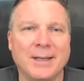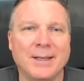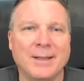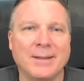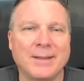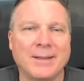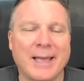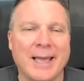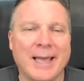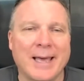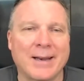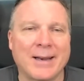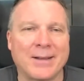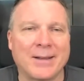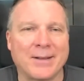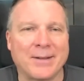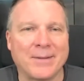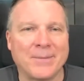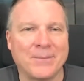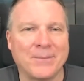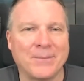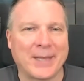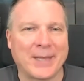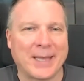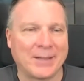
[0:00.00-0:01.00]
They had
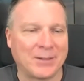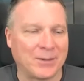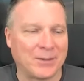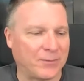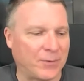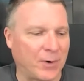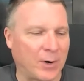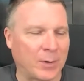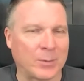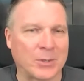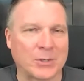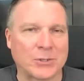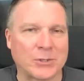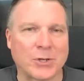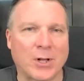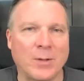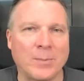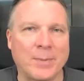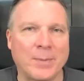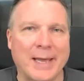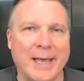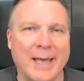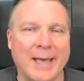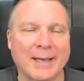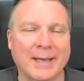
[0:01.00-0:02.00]
the Farmer's
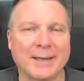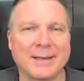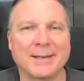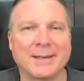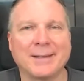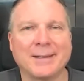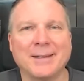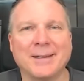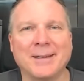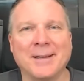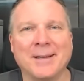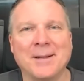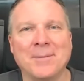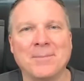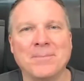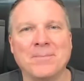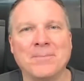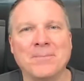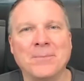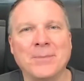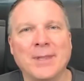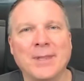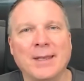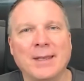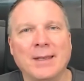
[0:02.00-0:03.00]
Almanac
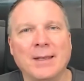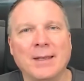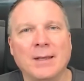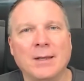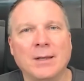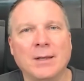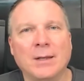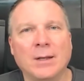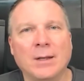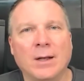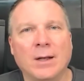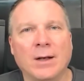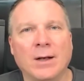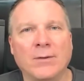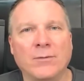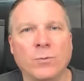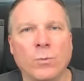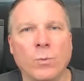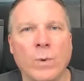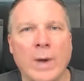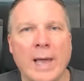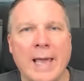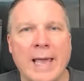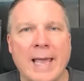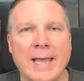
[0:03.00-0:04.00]
of
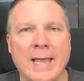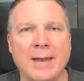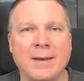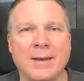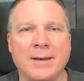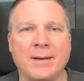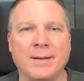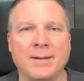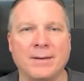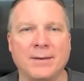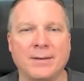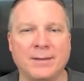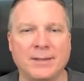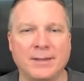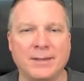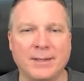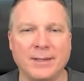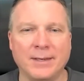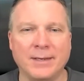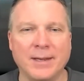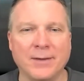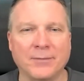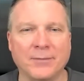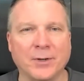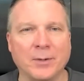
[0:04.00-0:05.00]
when the
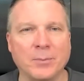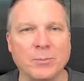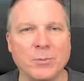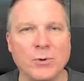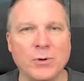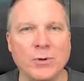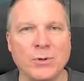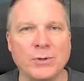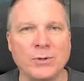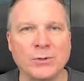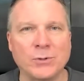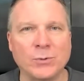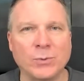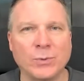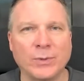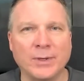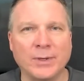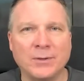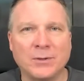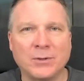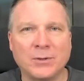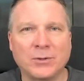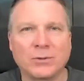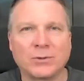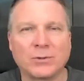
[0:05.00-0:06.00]
different moons
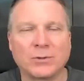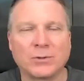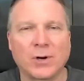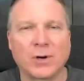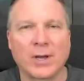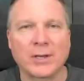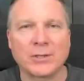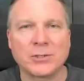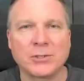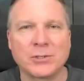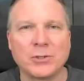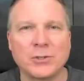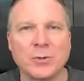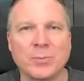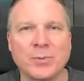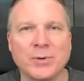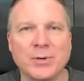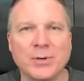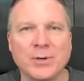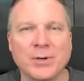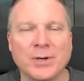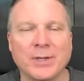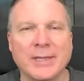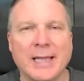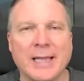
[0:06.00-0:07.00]
would cross
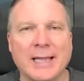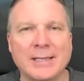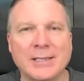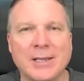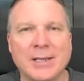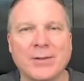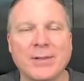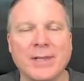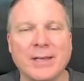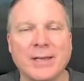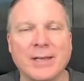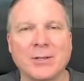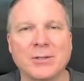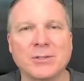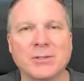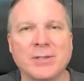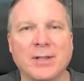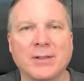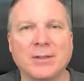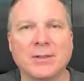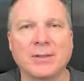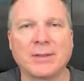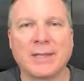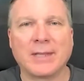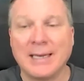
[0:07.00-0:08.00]
Jupiter, and that's how they could
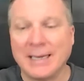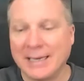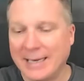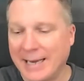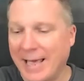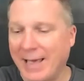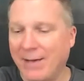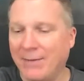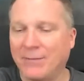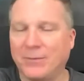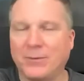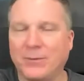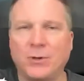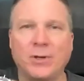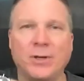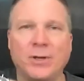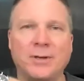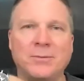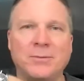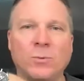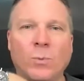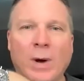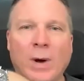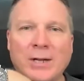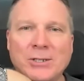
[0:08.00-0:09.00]
they didn't have
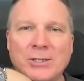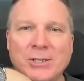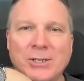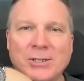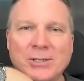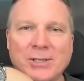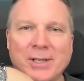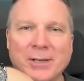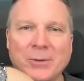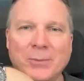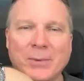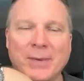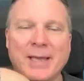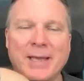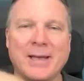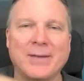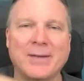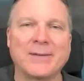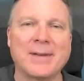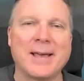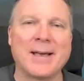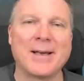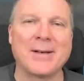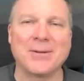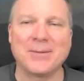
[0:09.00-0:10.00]
good watches like we have
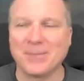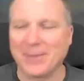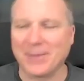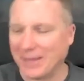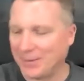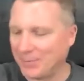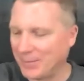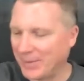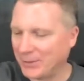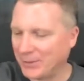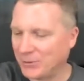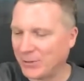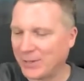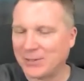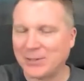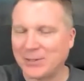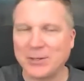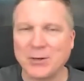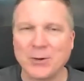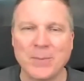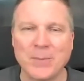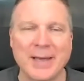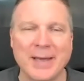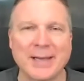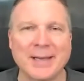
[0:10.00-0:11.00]
now, like my trusty
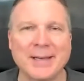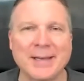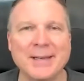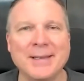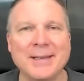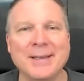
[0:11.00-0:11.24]
Omega,